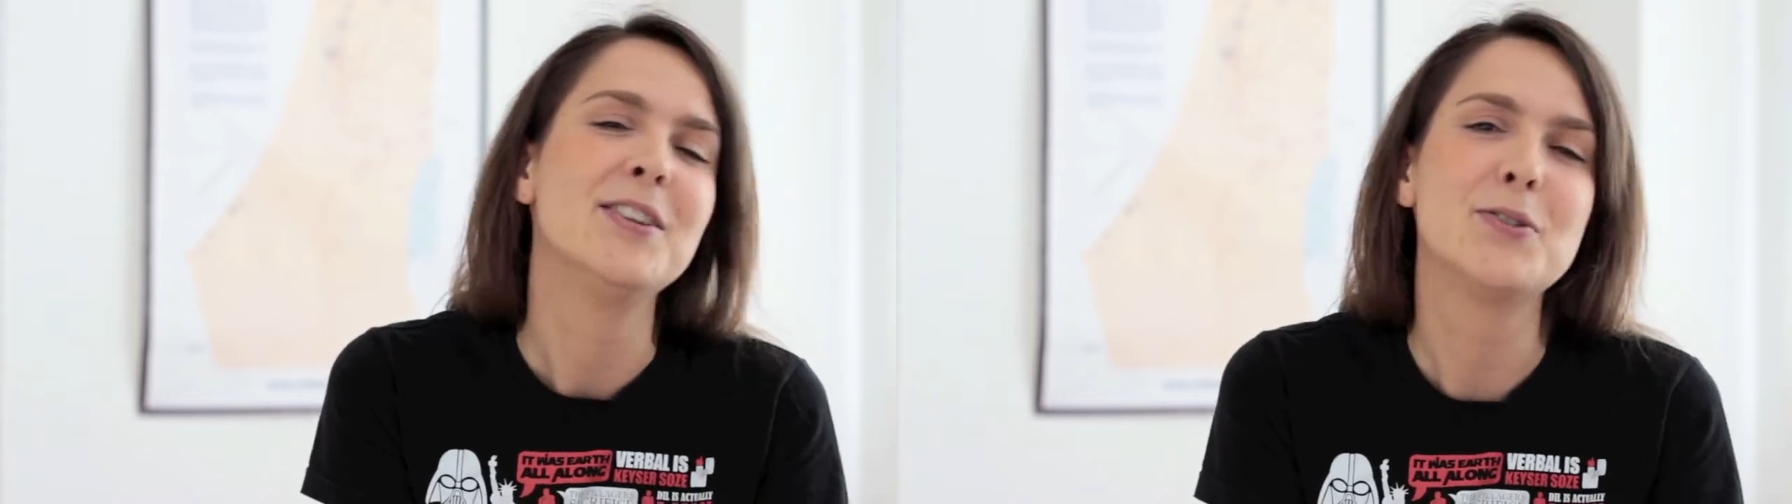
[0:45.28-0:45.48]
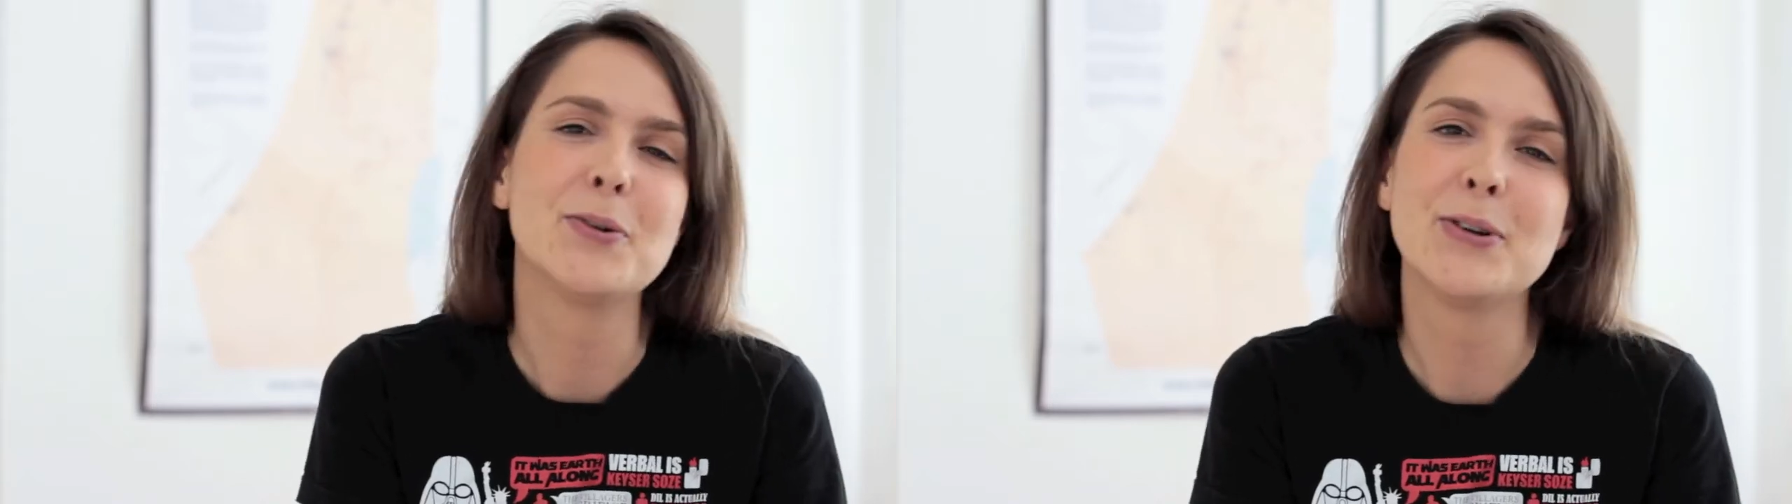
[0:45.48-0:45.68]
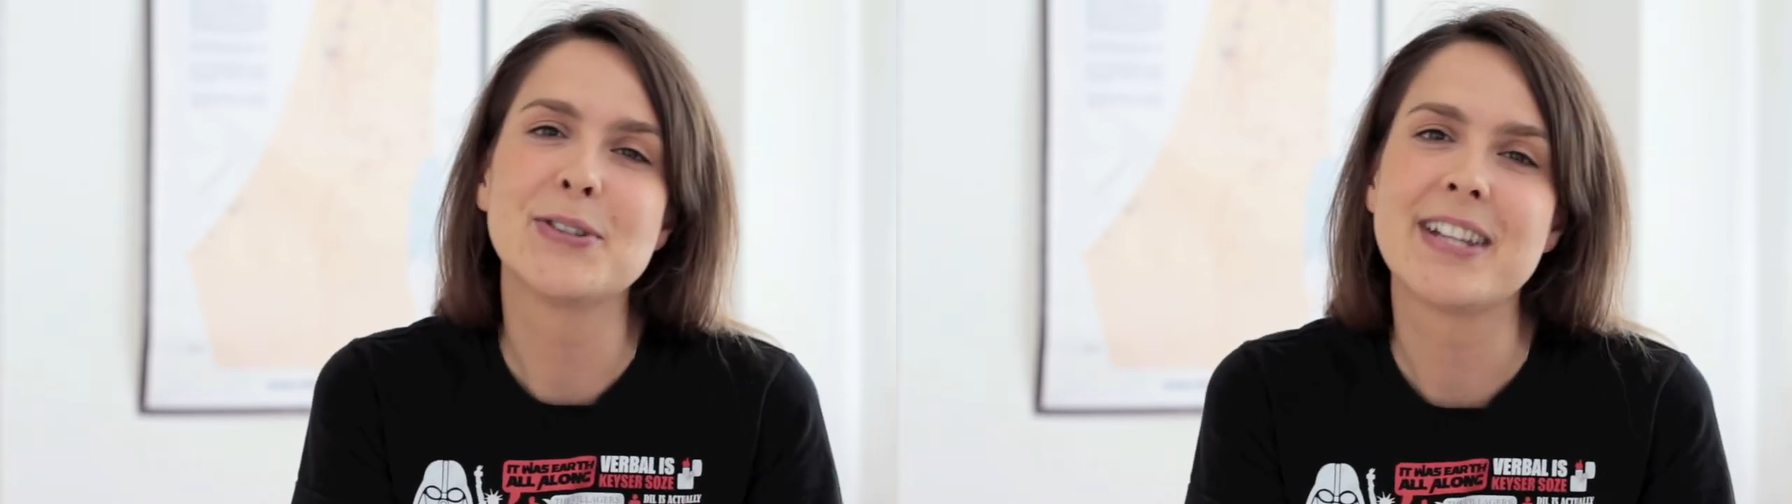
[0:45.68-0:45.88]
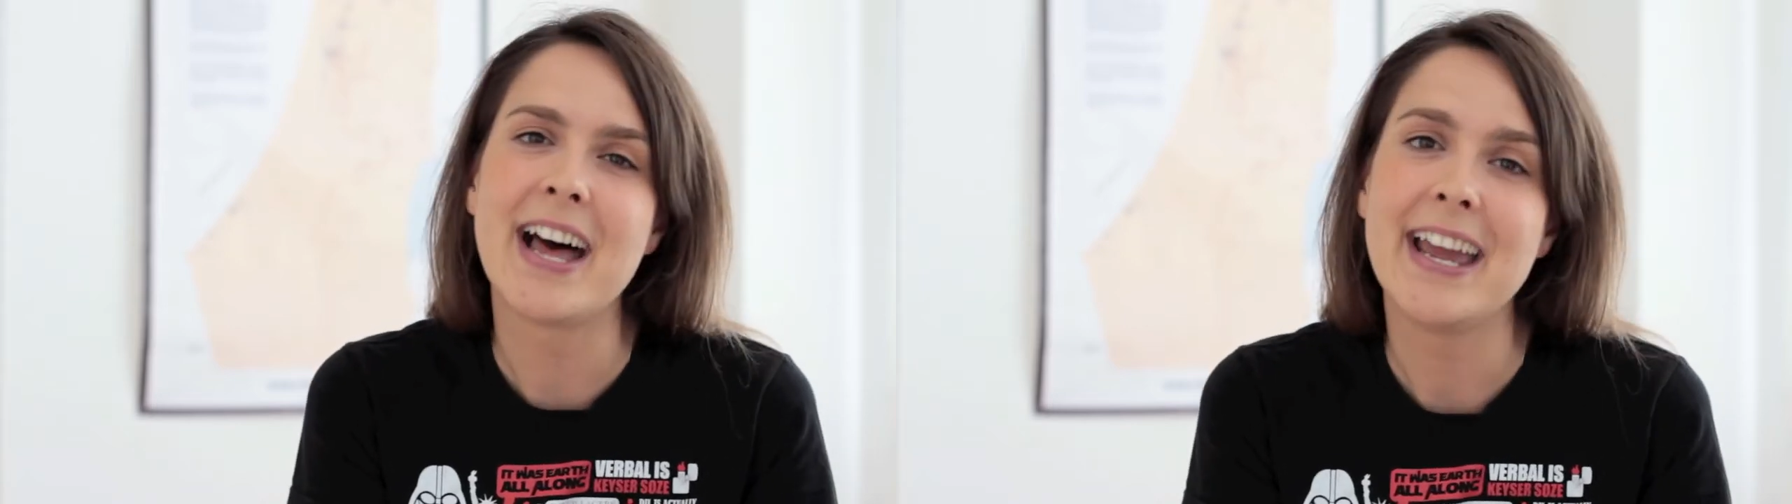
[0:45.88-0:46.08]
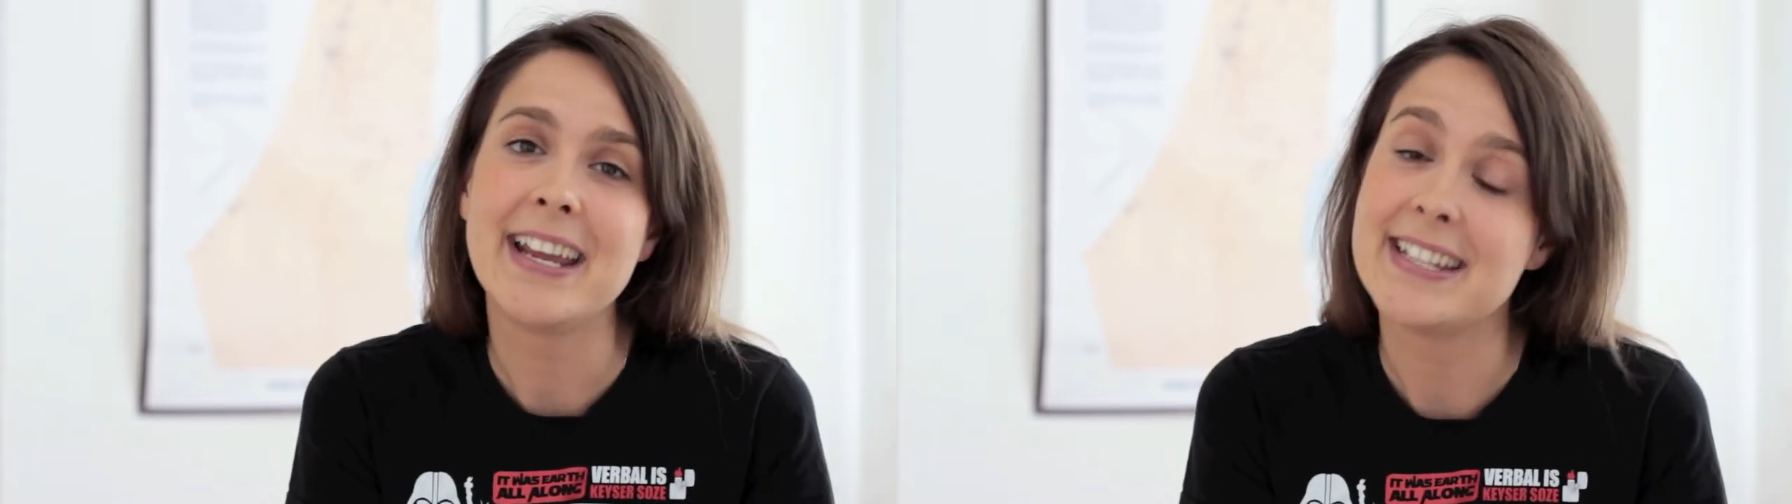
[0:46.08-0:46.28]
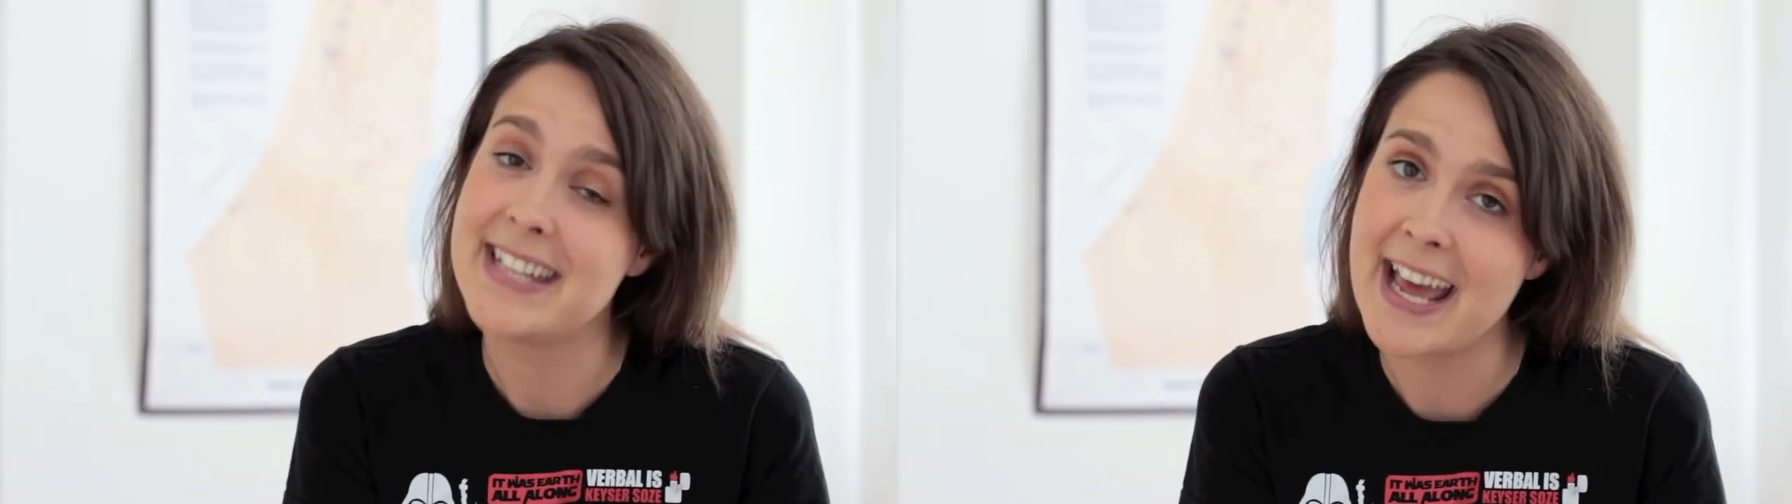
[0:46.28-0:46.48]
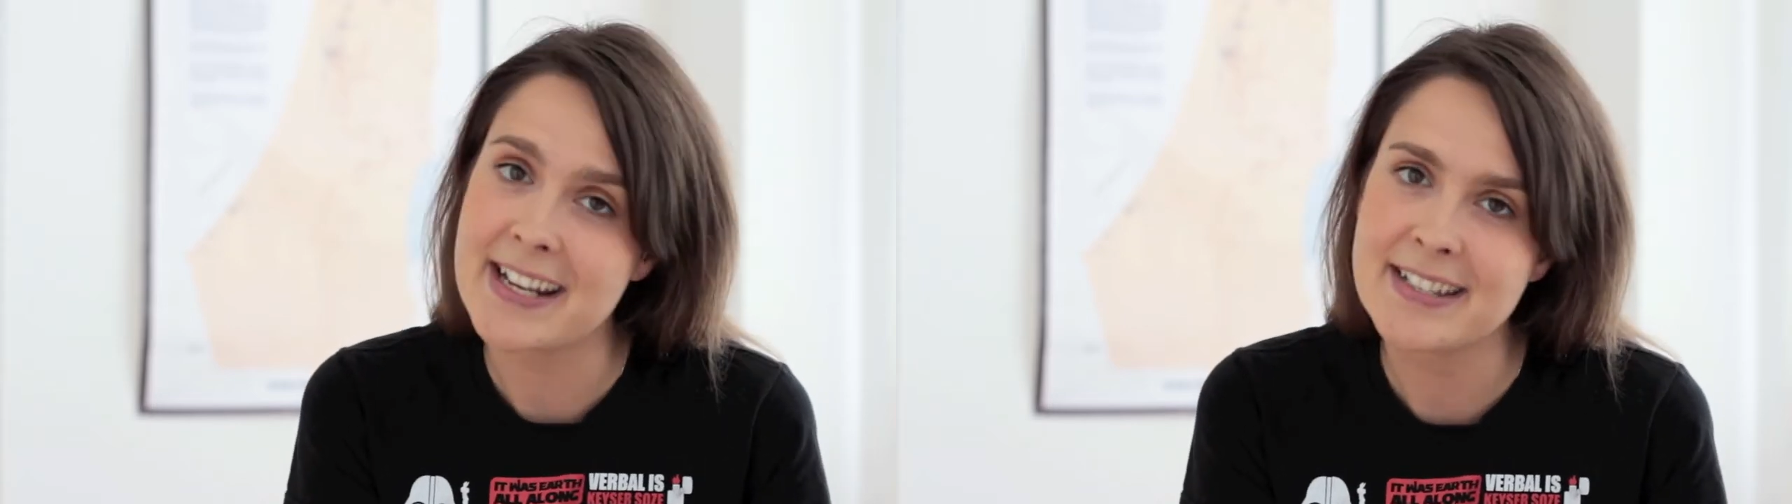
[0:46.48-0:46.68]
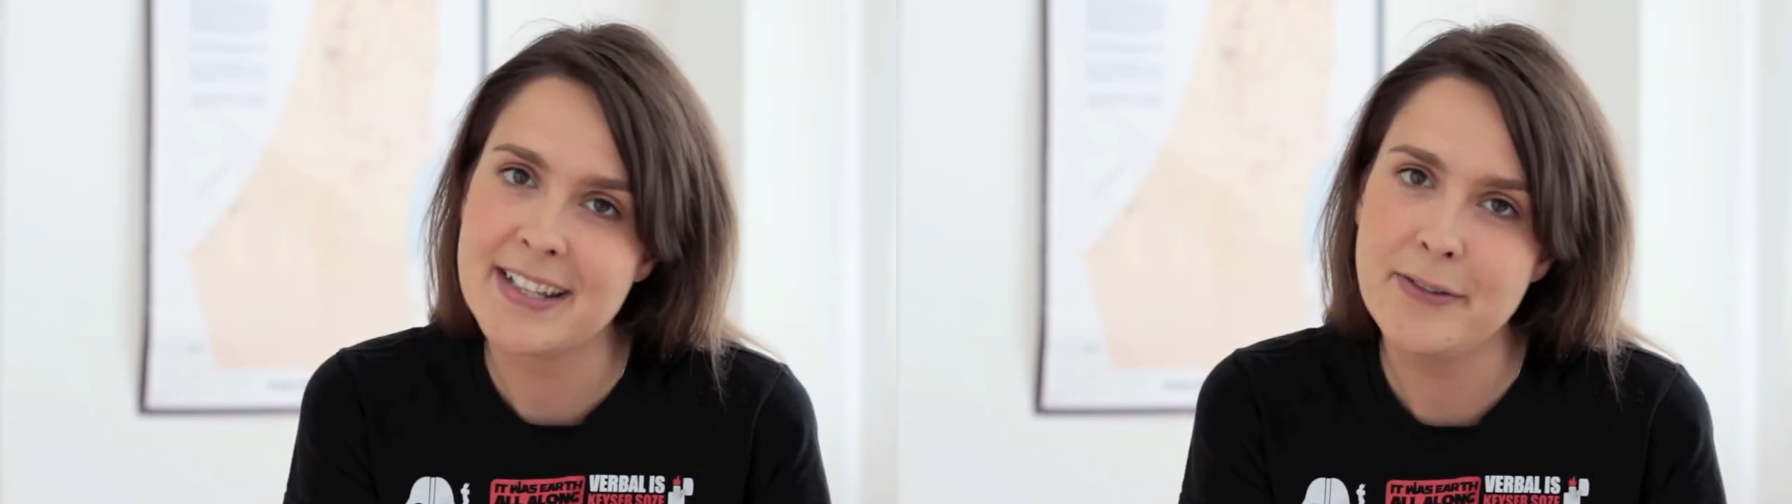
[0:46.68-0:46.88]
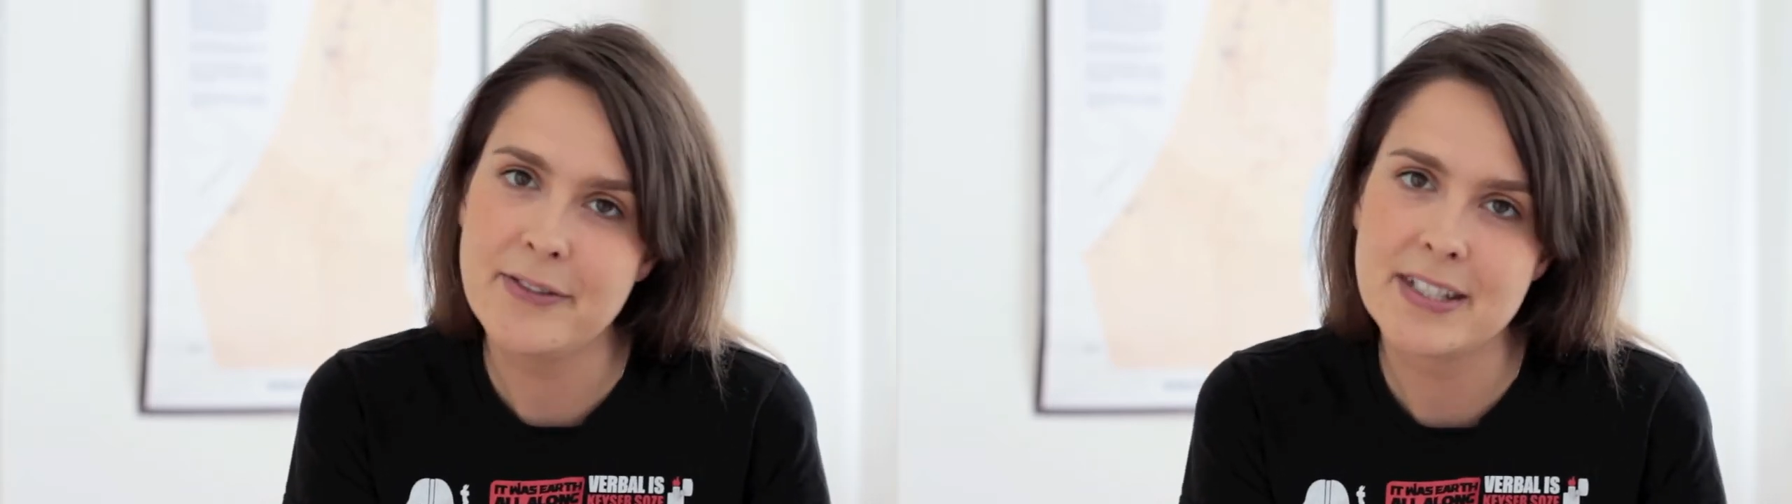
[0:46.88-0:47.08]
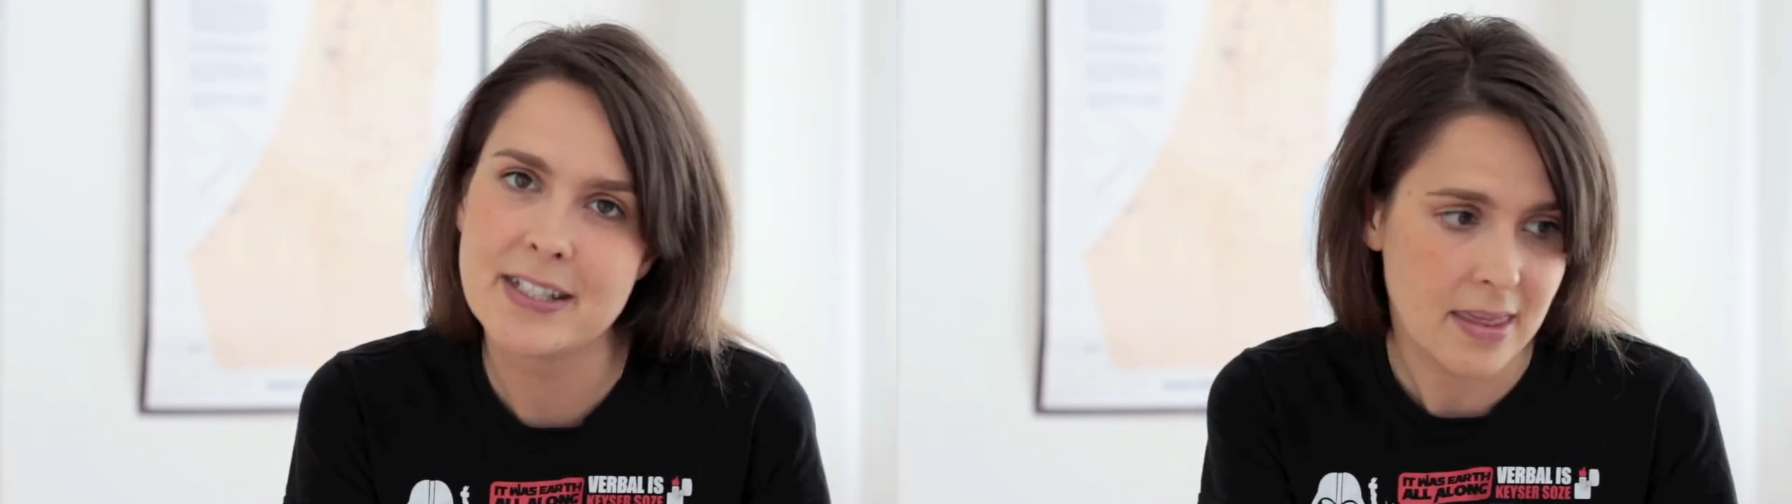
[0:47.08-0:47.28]
Tools like
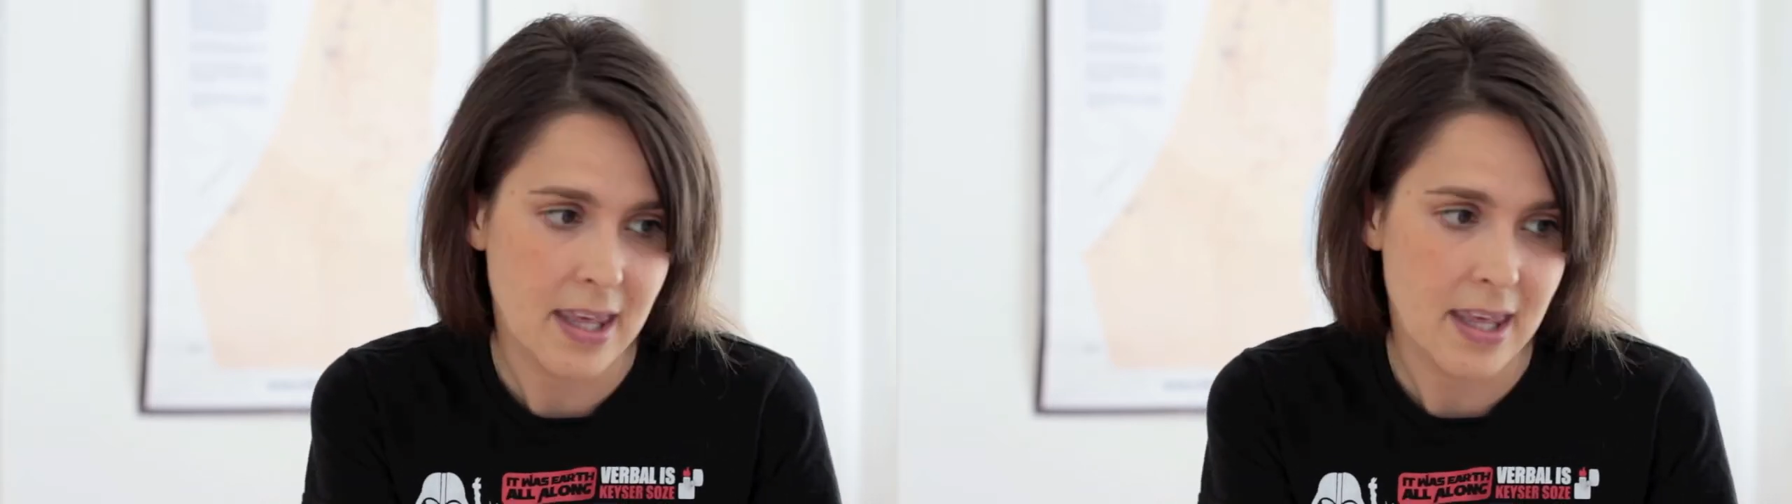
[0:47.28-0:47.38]
DataSift,